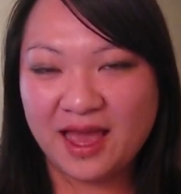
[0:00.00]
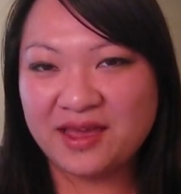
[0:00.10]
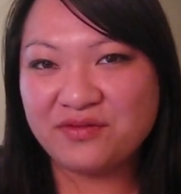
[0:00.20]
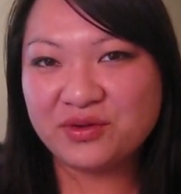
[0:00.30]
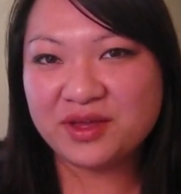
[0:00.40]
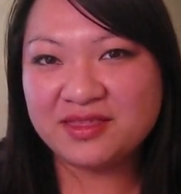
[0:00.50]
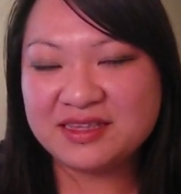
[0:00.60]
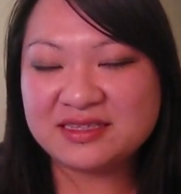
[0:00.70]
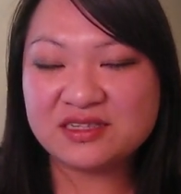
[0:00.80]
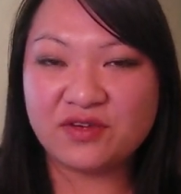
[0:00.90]
Hi everyone,
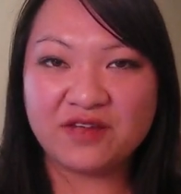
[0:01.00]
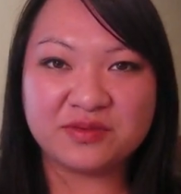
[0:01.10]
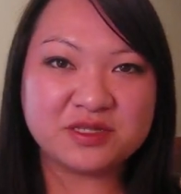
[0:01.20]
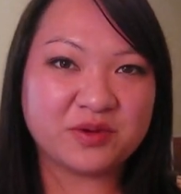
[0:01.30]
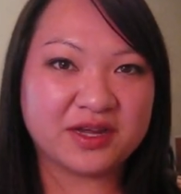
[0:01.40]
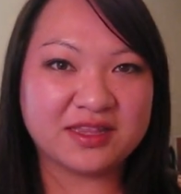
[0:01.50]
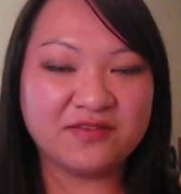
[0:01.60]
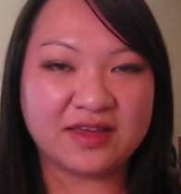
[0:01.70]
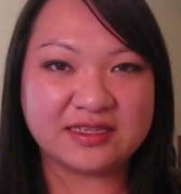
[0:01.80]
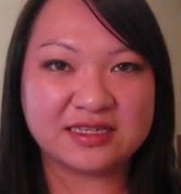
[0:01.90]
this is Vi from Sparkling
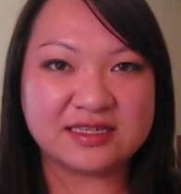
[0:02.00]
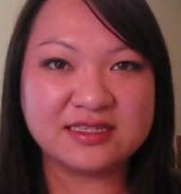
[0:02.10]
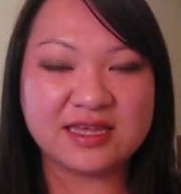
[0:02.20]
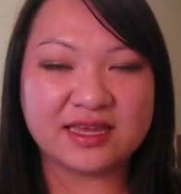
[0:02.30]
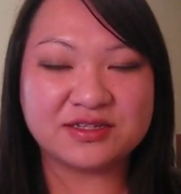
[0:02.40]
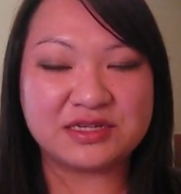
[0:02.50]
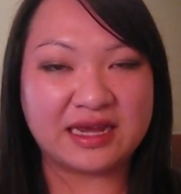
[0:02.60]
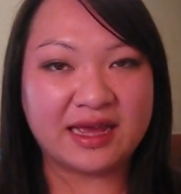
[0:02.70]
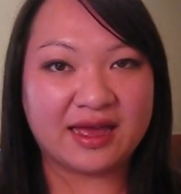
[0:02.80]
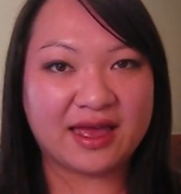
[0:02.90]
Faces, and
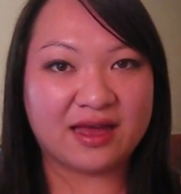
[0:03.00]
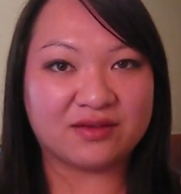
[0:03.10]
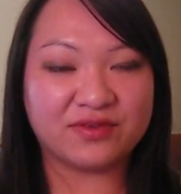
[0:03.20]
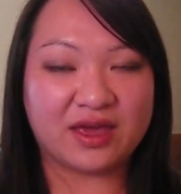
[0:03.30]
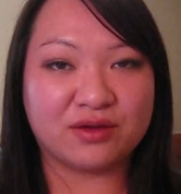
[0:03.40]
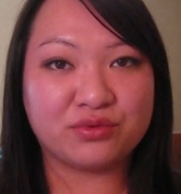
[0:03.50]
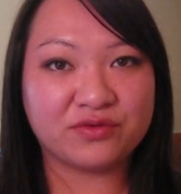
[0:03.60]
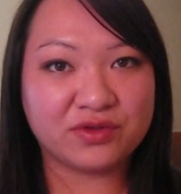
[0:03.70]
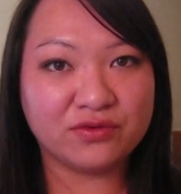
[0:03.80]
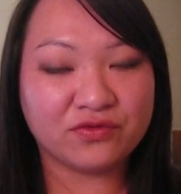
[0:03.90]
today I have a
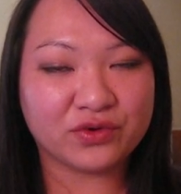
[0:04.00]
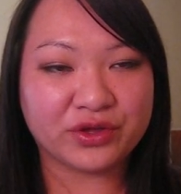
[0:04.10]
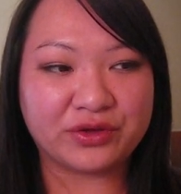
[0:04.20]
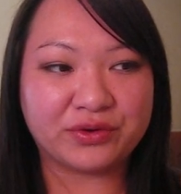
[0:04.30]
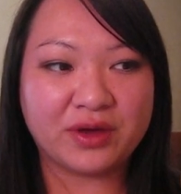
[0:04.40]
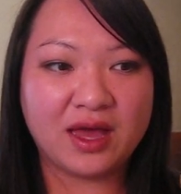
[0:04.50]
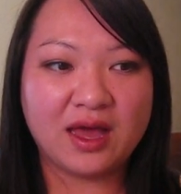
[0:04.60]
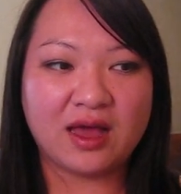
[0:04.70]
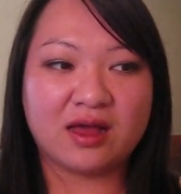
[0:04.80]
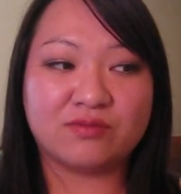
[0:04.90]
review for you.
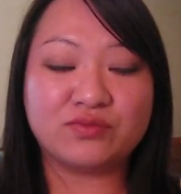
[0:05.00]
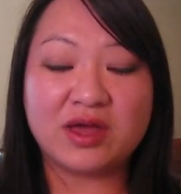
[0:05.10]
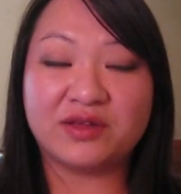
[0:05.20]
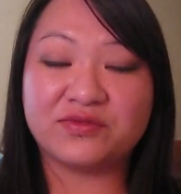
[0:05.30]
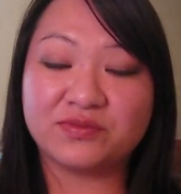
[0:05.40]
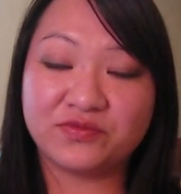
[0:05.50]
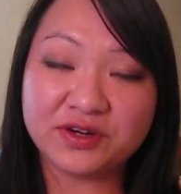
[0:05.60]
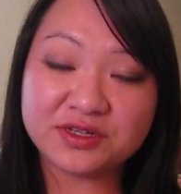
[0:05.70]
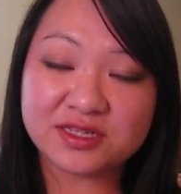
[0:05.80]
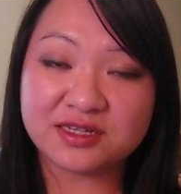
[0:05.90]
At
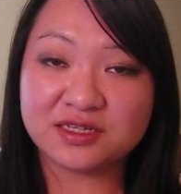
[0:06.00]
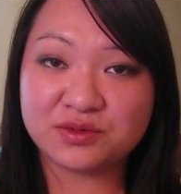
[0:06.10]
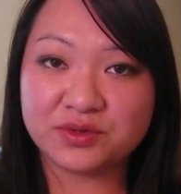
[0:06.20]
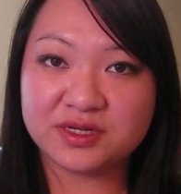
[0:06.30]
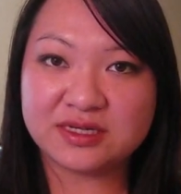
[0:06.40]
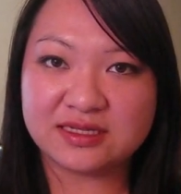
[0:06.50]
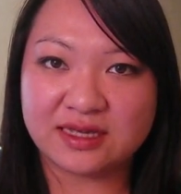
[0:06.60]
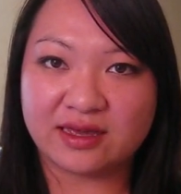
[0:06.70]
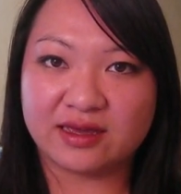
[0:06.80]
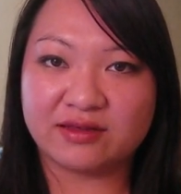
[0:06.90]
first, I did want to
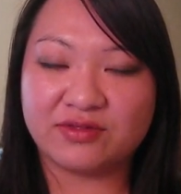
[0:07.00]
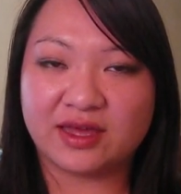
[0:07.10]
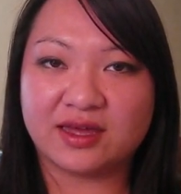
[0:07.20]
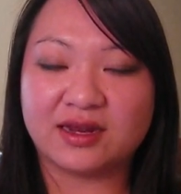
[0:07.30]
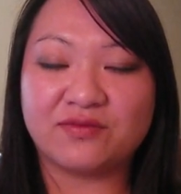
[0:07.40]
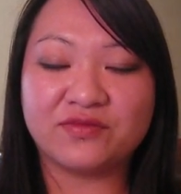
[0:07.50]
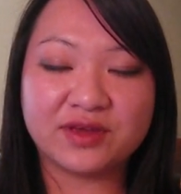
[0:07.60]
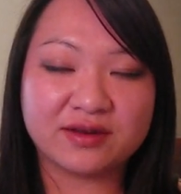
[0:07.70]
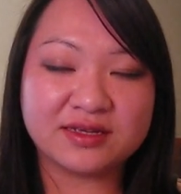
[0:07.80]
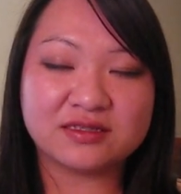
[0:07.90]
say that I'm
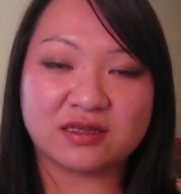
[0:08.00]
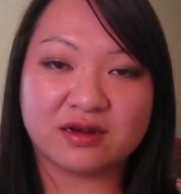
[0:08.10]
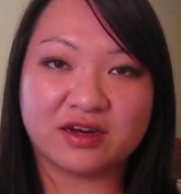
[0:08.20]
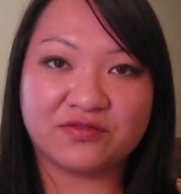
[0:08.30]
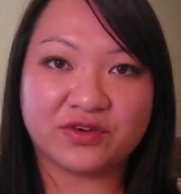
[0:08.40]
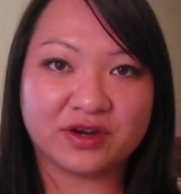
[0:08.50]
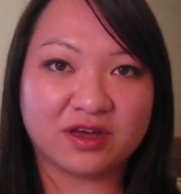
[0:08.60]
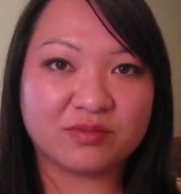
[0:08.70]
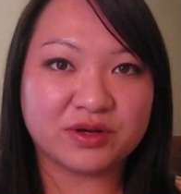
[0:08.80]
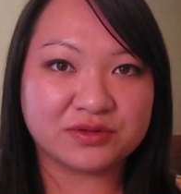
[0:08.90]
very sorry for
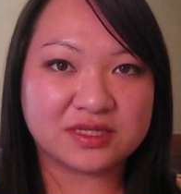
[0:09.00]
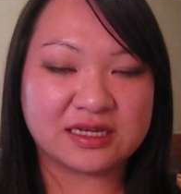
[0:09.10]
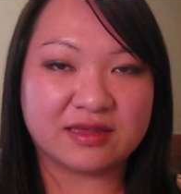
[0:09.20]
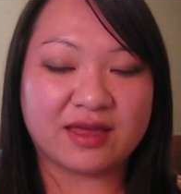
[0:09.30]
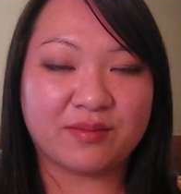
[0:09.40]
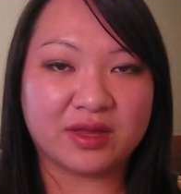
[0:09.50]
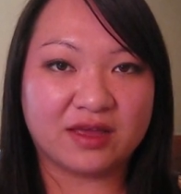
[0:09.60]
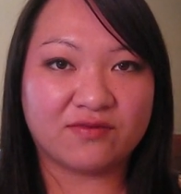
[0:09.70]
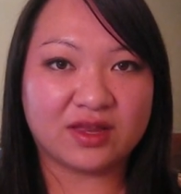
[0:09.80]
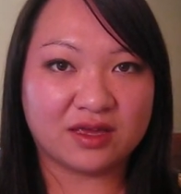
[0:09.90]
not posting that
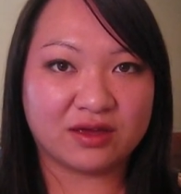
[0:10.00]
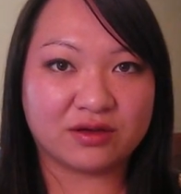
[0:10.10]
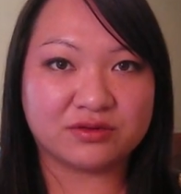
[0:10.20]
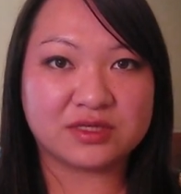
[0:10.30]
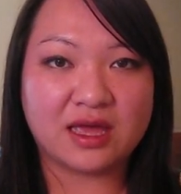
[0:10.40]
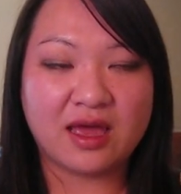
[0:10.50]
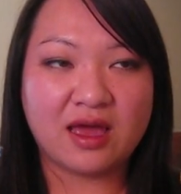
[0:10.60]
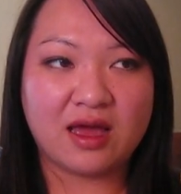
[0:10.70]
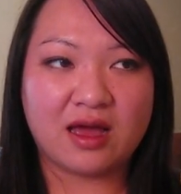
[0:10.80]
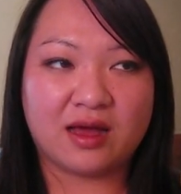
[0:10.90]
many videos.
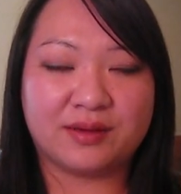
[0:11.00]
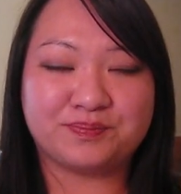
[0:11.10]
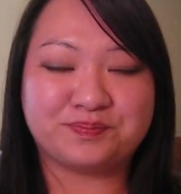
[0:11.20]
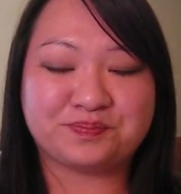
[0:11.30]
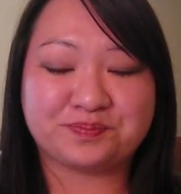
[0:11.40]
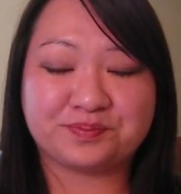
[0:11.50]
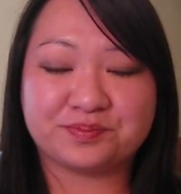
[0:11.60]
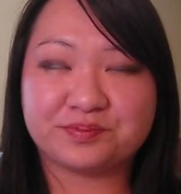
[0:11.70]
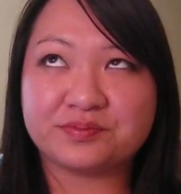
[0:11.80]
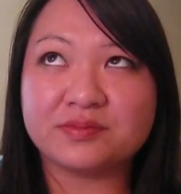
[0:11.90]

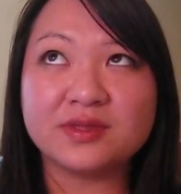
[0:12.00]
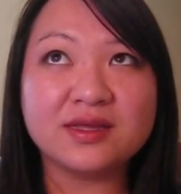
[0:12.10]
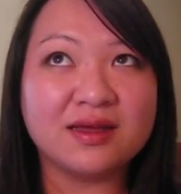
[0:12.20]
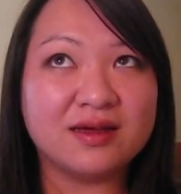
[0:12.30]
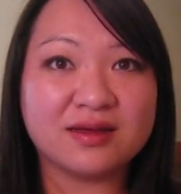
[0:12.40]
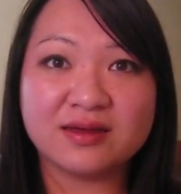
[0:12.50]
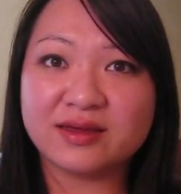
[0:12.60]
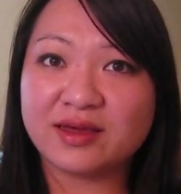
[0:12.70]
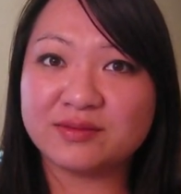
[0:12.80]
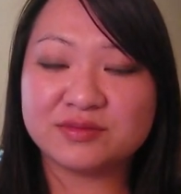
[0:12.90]

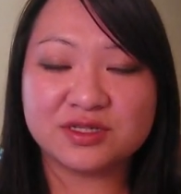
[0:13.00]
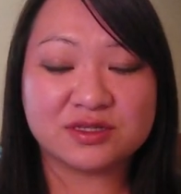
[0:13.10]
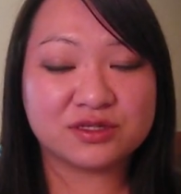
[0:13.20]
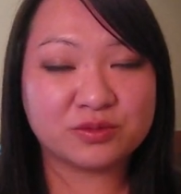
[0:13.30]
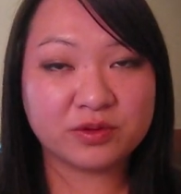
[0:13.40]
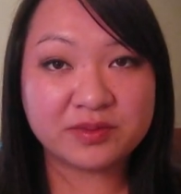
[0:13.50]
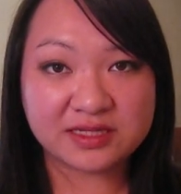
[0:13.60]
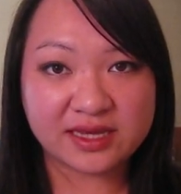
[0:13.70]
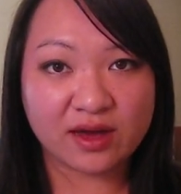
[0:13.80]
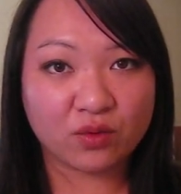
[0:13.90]
I am just super
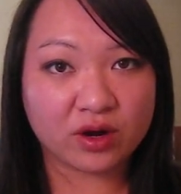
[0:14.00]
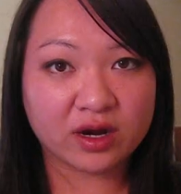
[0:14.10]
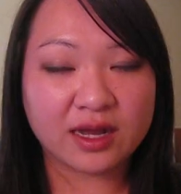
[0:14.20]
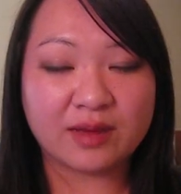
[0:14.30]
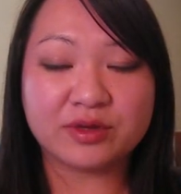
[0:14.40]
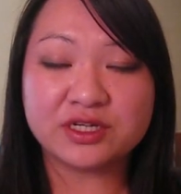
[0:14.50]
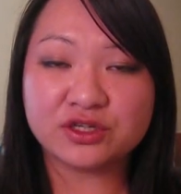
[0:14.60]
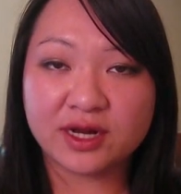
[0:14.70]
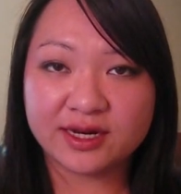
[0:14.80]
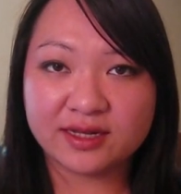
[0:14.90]
busy at work. I'm going to
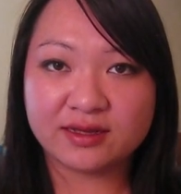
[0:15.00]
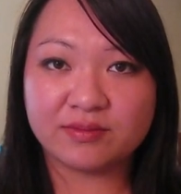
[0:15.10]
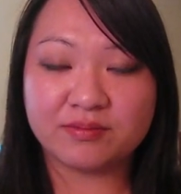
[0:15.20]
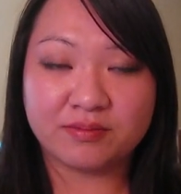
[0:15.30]
try